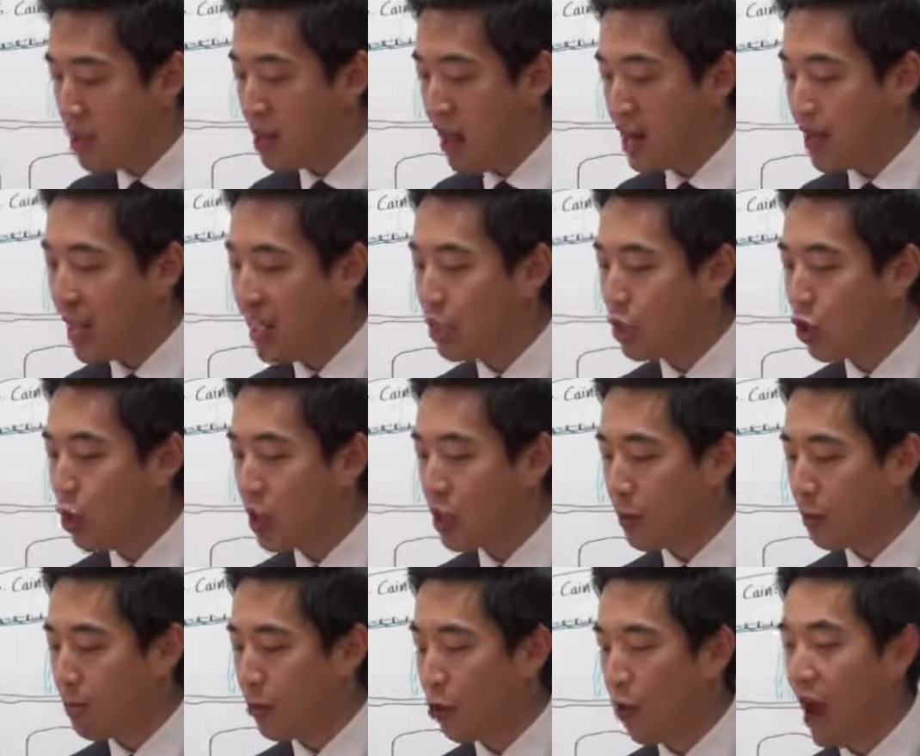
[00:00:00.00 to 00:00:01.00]
then he's
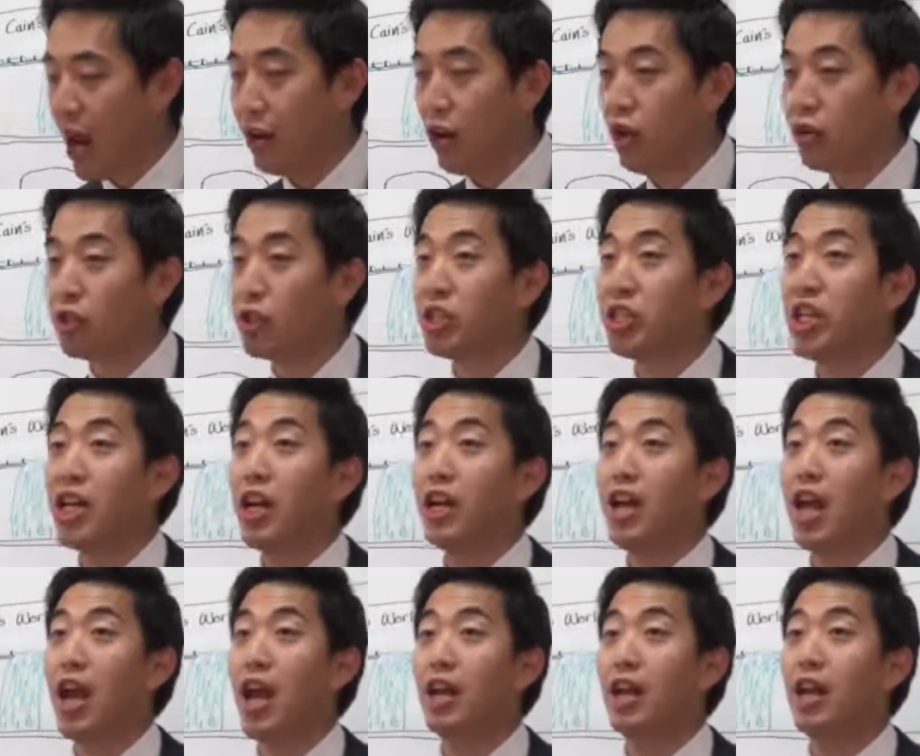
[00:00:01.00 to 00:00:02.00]
going to parade on
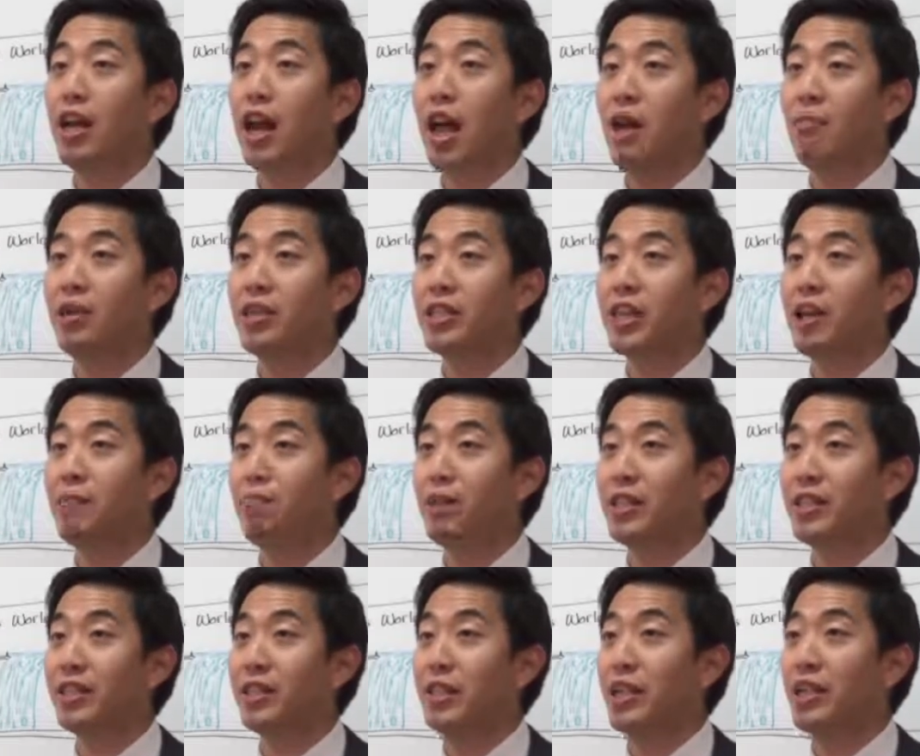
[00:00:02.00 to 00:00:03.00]
CNN and
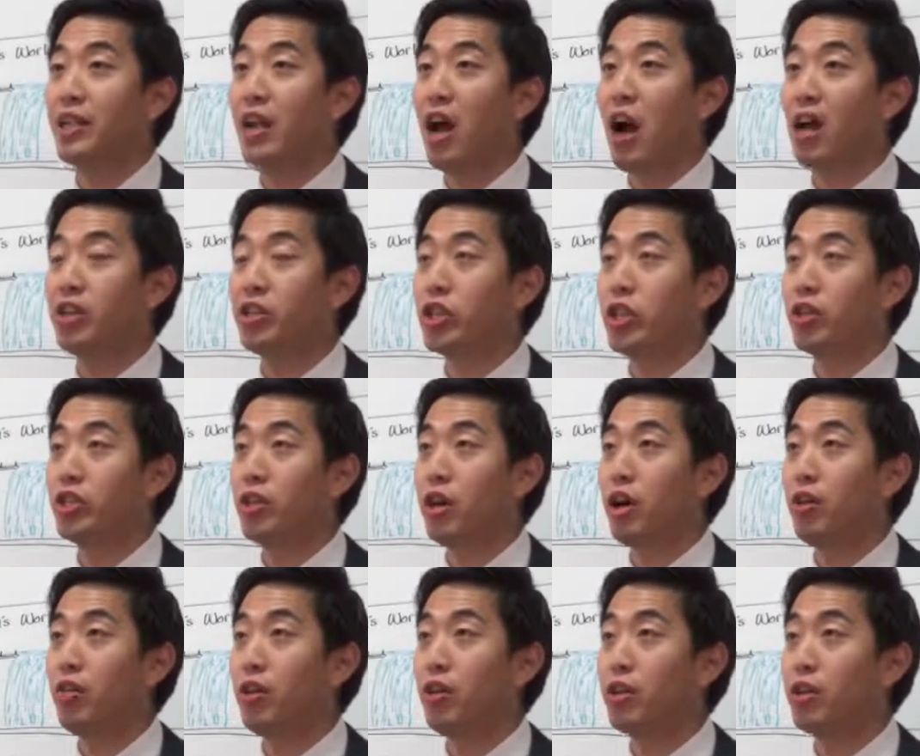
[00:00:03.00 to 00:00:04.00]
MSNBC, not just
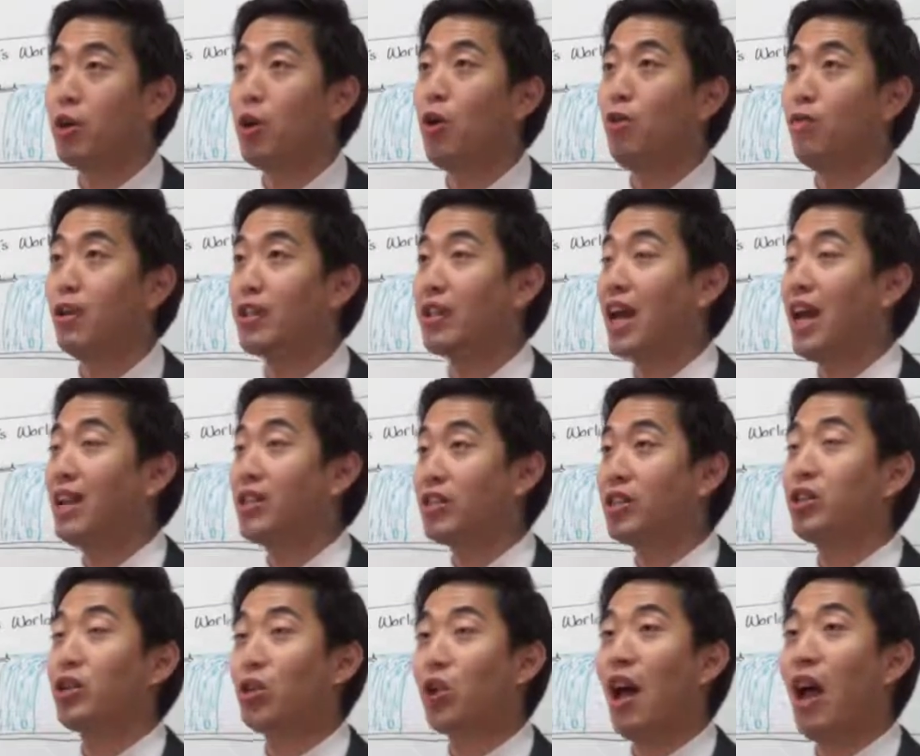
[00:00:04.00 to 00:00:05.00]
on the Chauvin
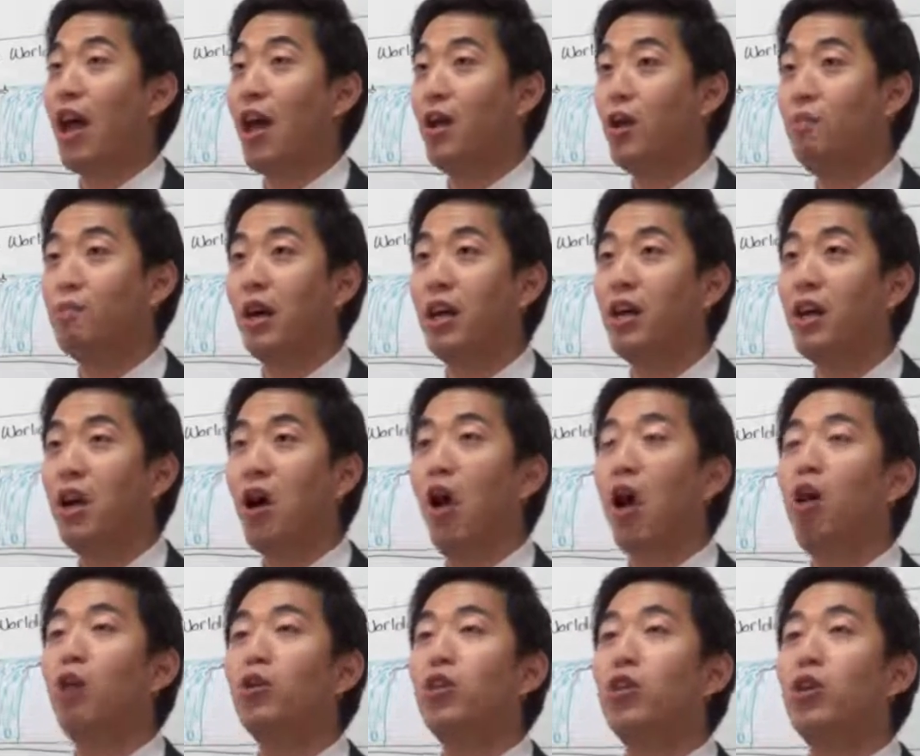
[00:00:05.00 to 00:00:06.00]
case and trial, but
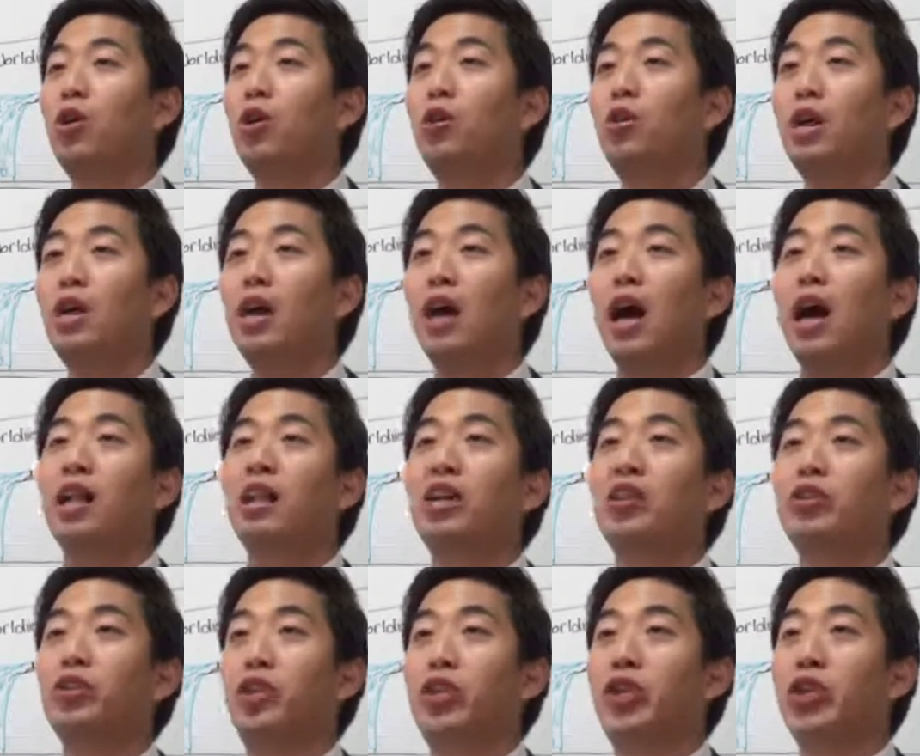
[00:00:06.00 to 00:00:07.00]
also a
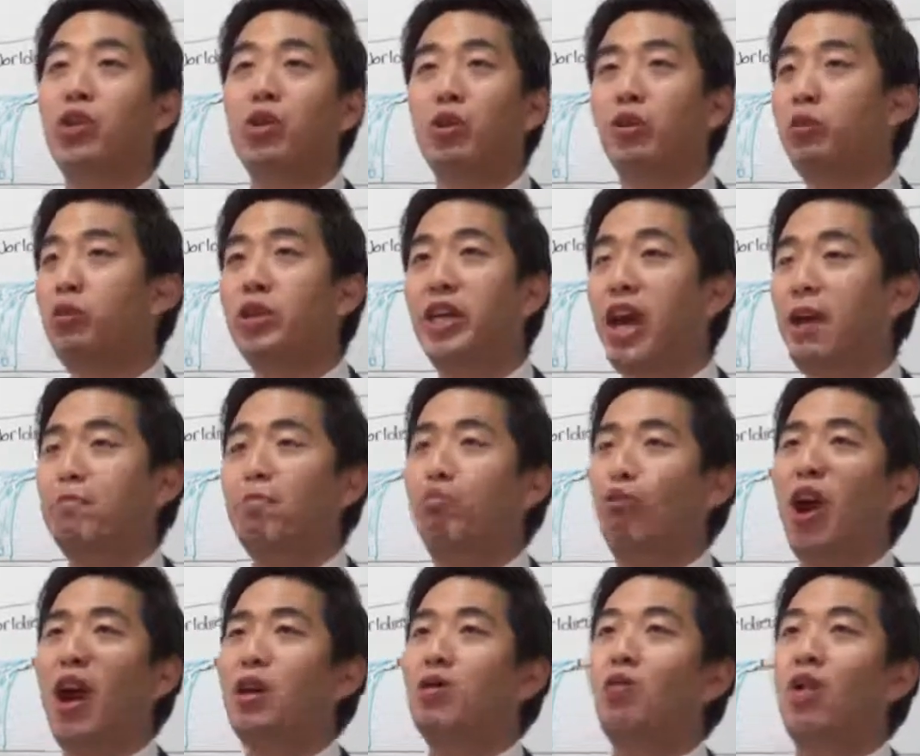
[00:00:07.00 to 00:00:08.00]
little children who get
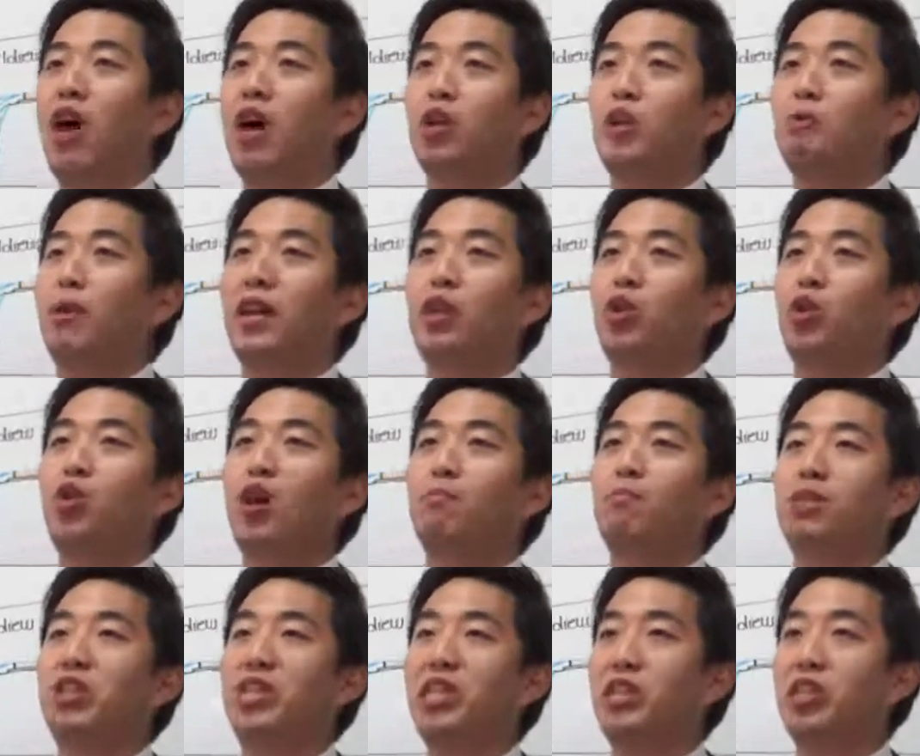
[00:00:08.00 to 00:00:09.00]
brainwashed by
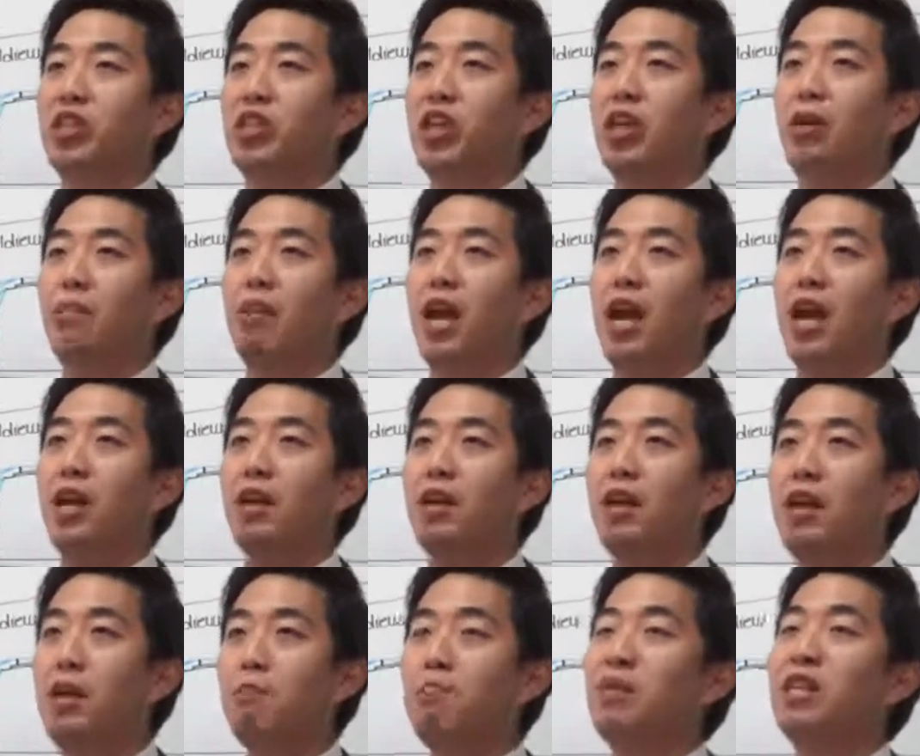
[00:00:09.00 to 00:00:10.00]
Trump's system
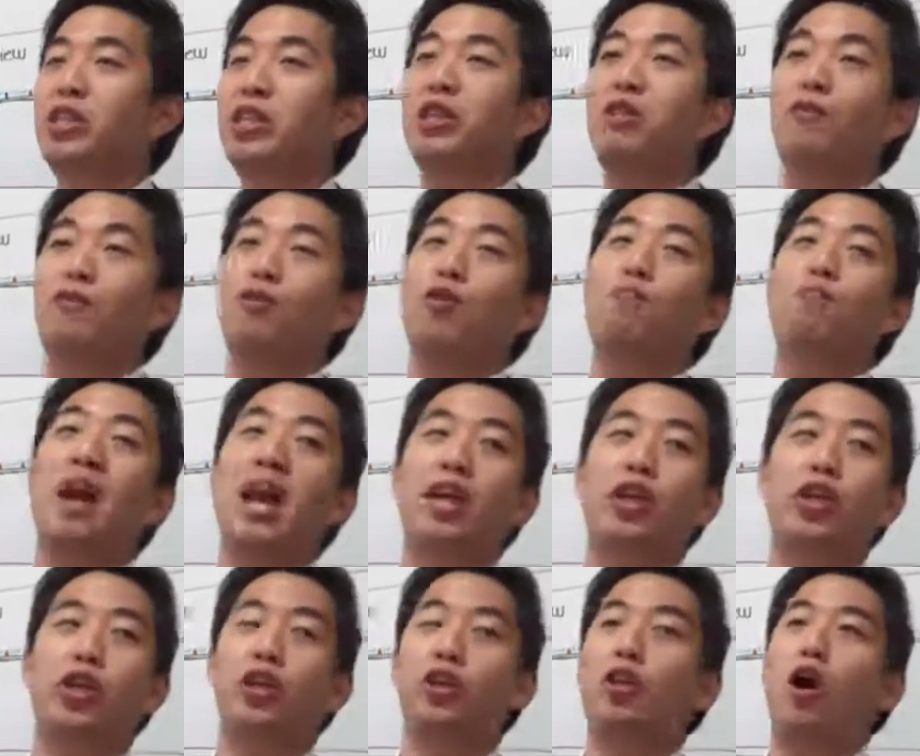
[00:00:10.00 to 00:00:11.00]
and
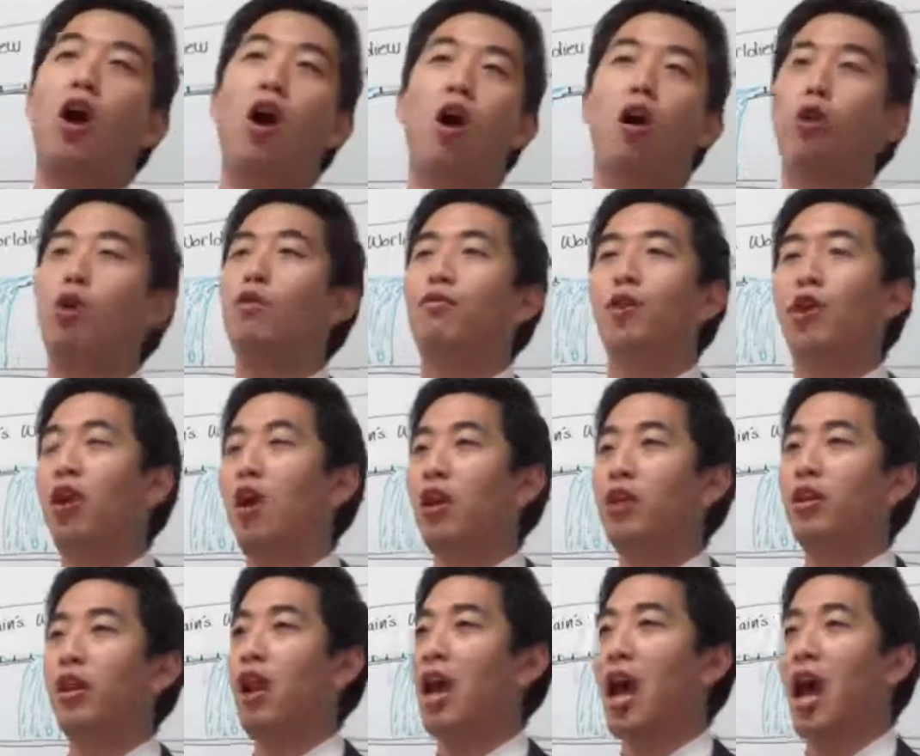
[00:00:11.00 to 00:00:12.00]
misinformation all over
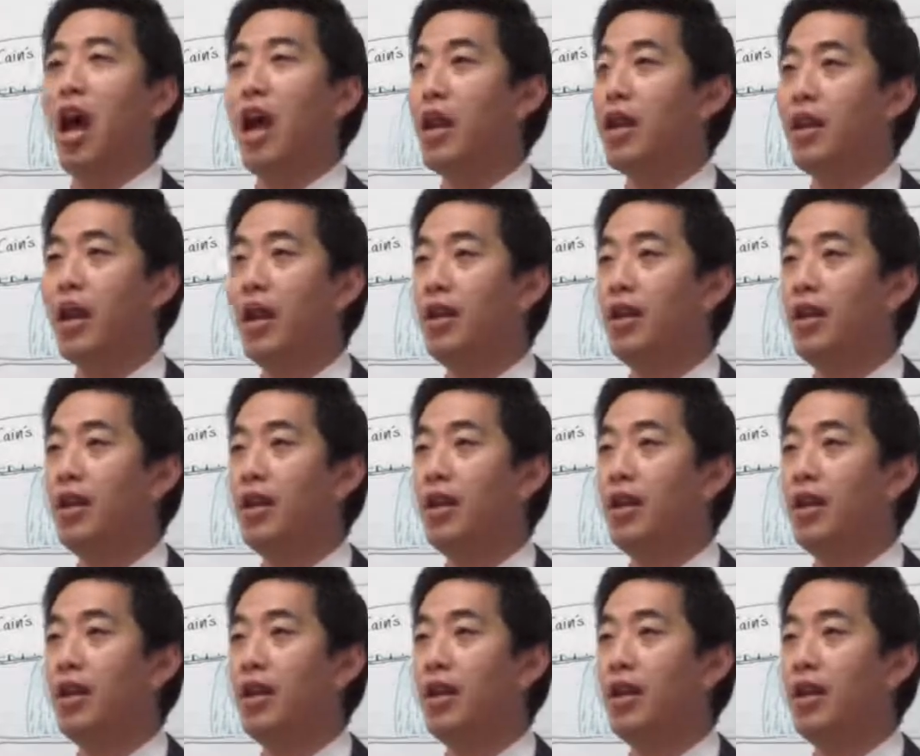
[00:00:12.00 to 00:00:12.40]
online.